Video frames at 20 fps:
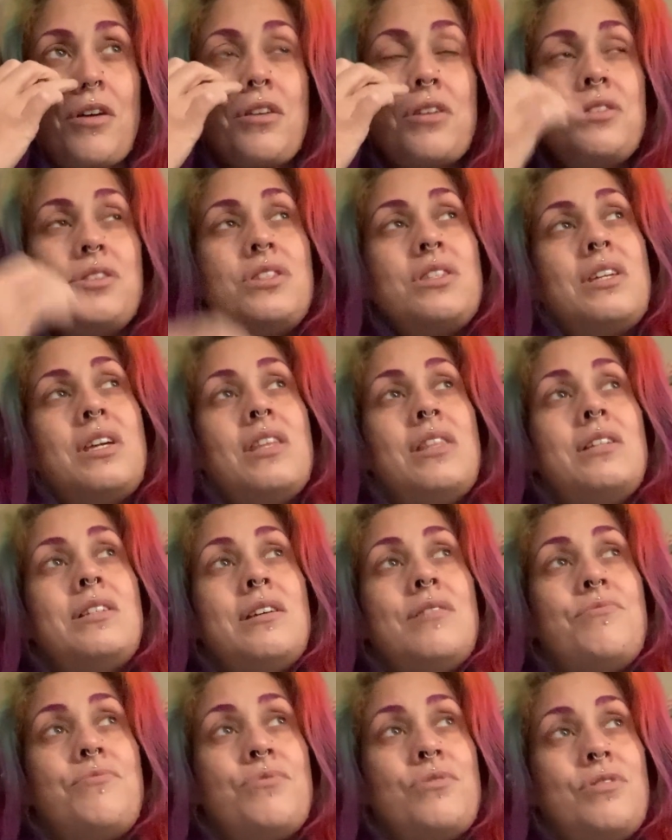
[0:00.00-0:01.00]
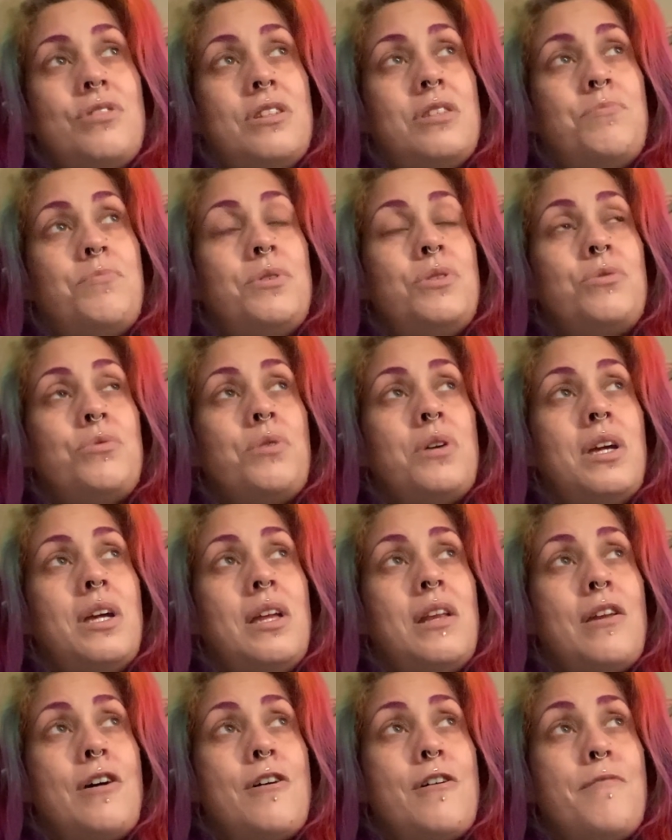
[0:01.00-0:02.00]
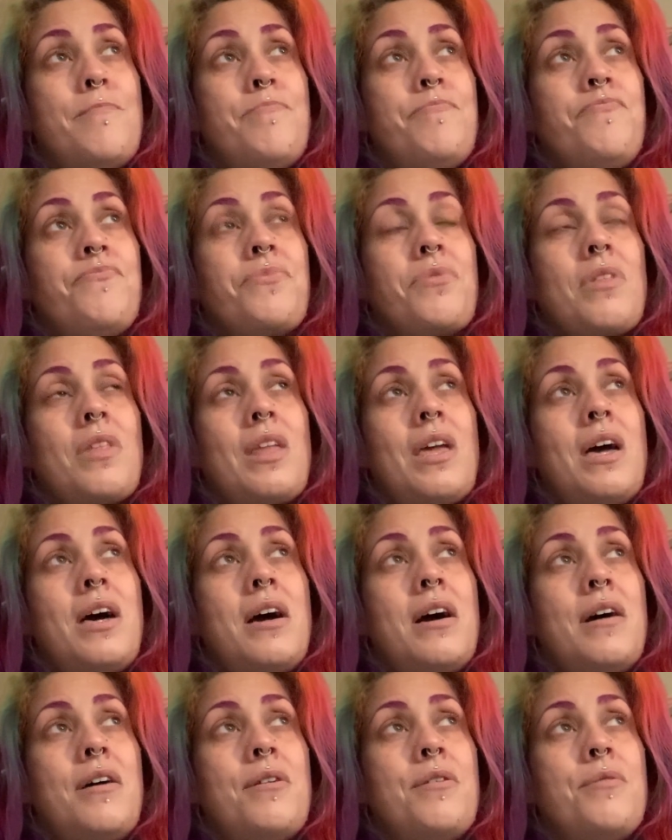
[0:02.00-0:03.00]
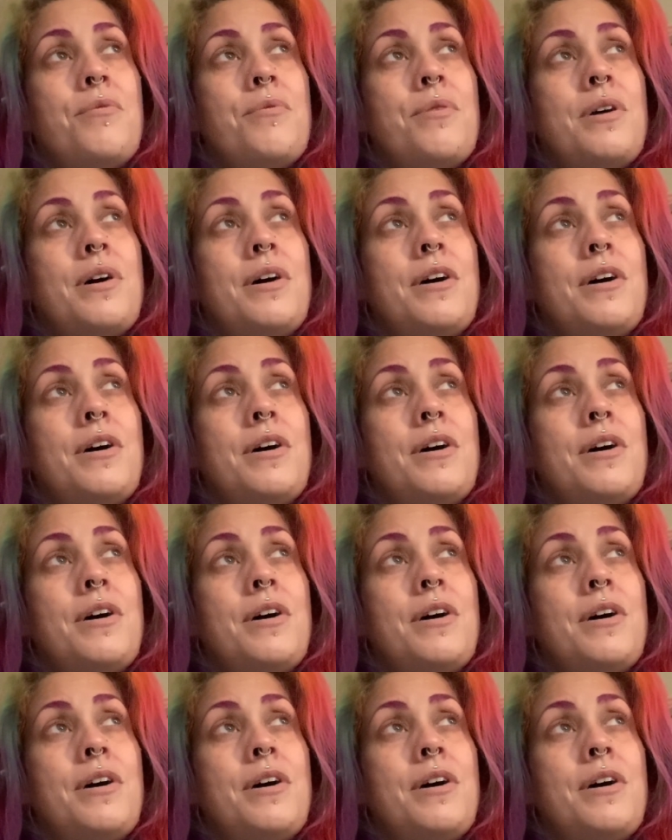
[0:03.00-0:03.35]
can see the difference between how